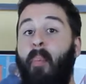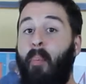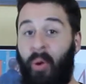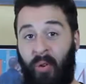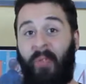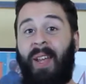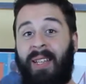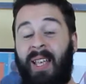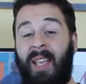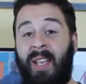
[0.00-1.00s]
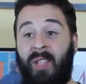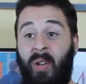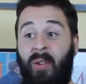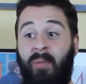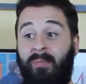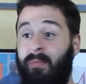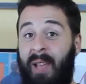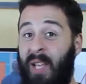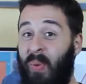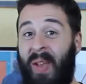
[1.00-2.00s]
Perfect. So,
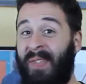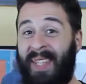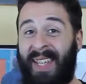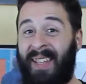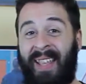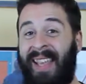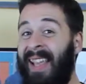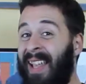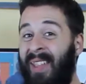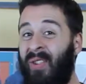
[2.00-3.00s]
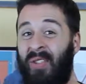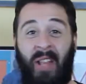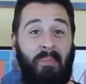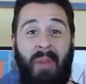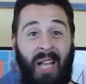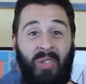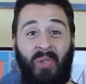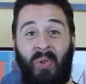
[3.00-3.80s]
as we've seen, there's not much.